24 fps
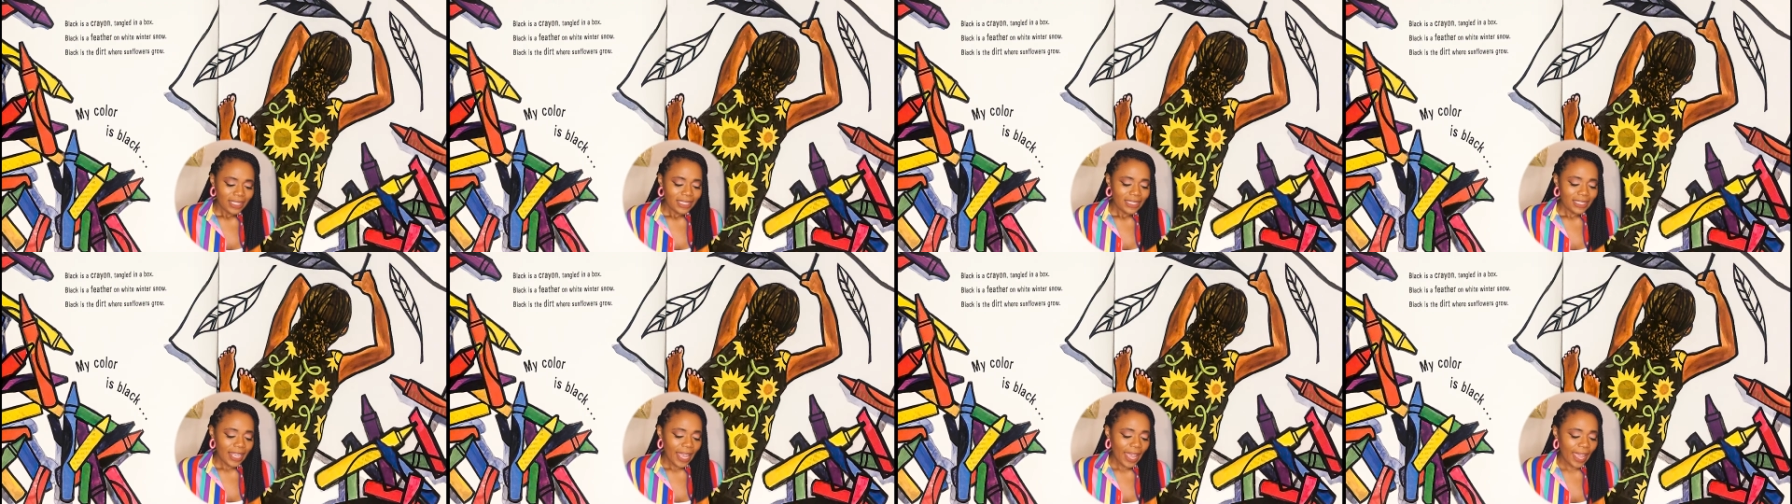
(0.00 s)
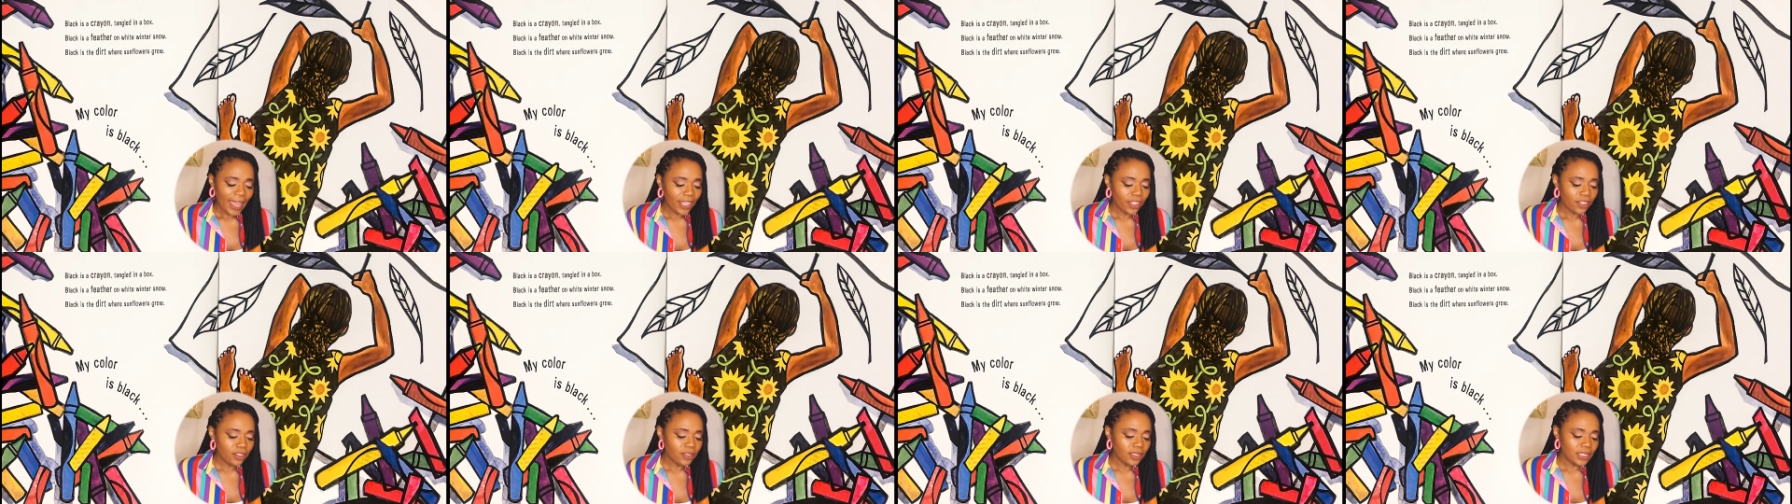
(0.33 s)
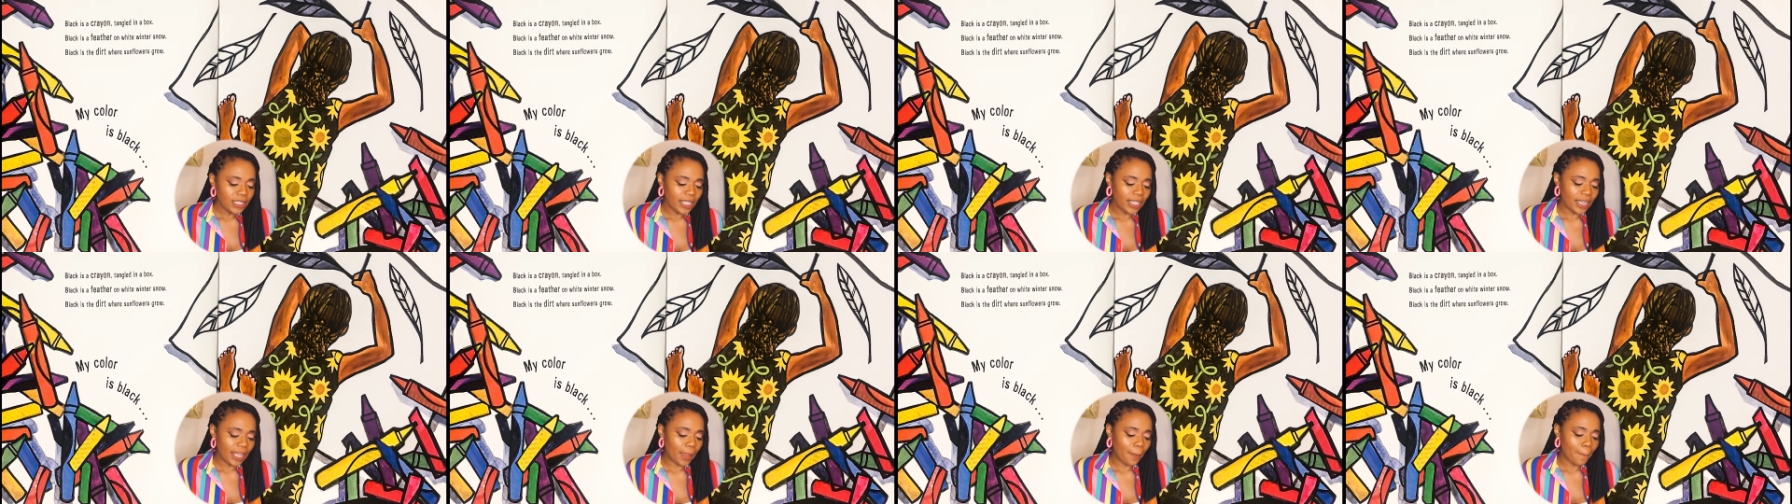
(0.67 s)
tangled
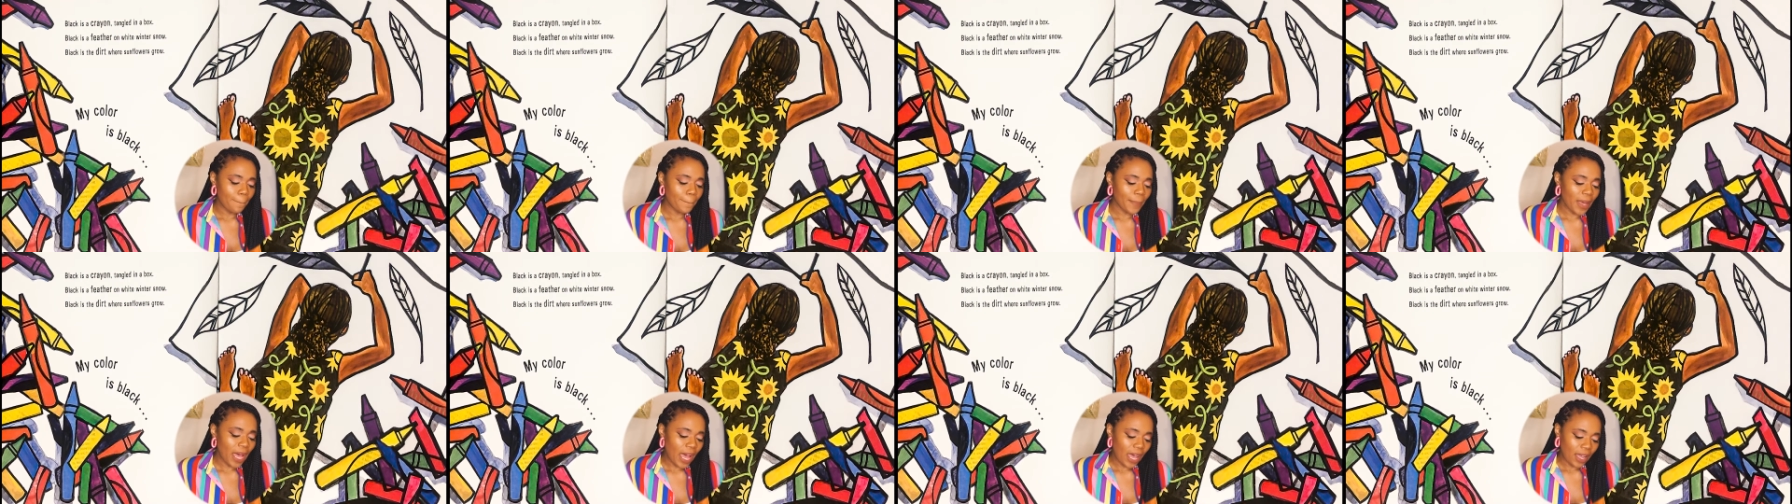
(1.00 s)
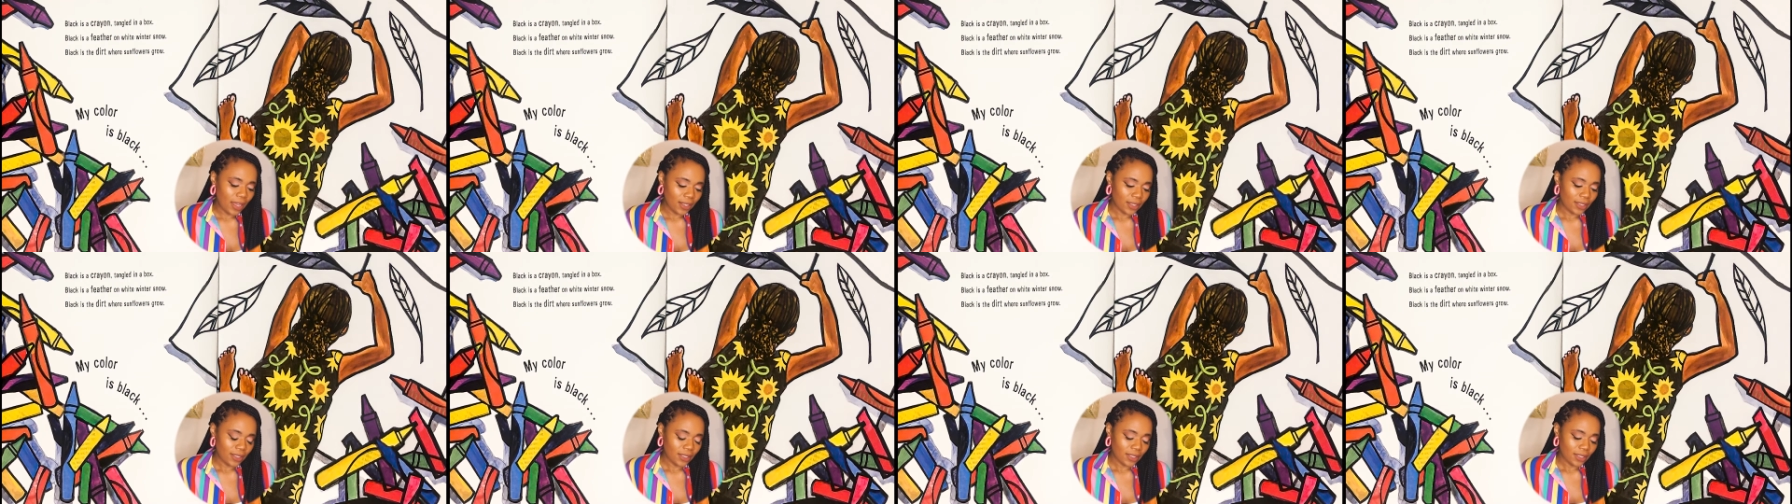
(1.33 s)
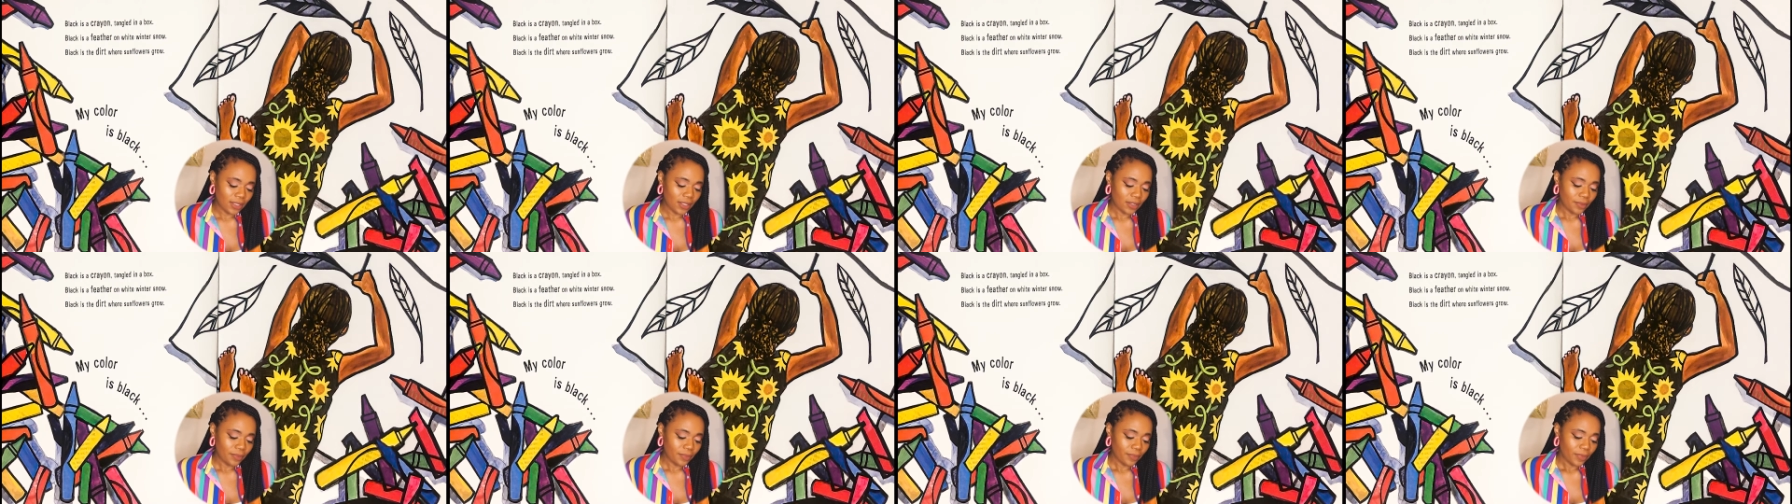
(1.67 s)
in a
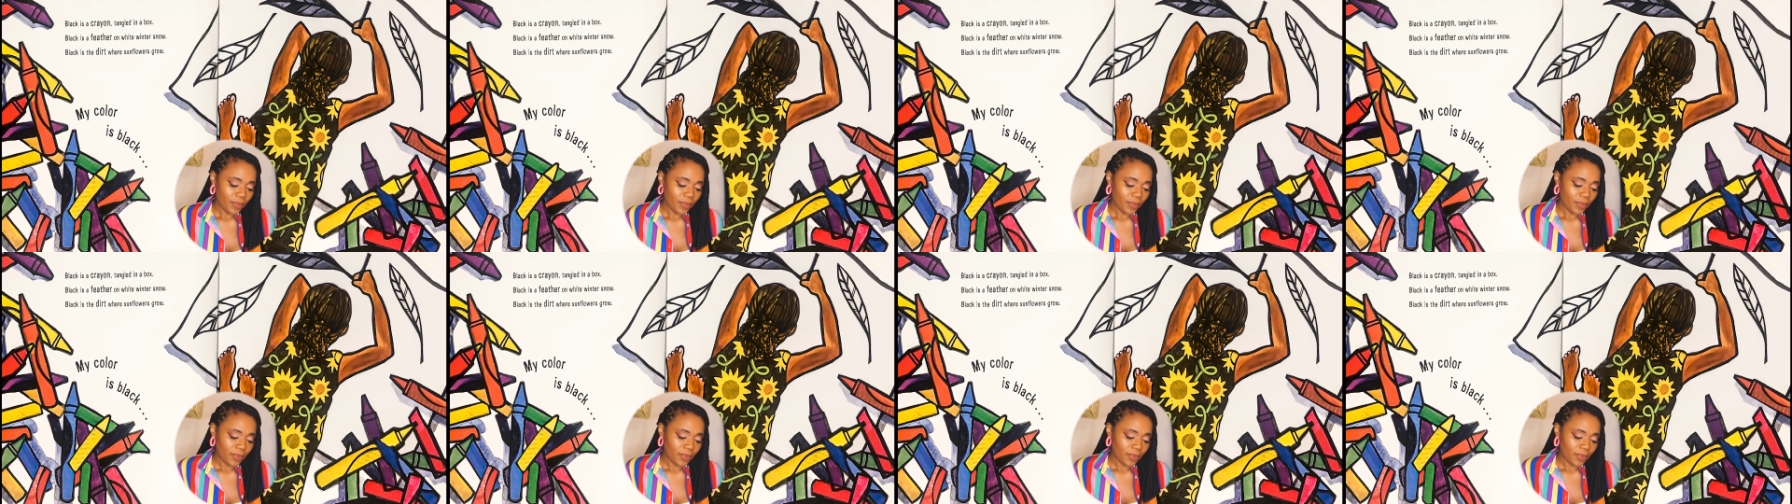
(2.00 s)
box.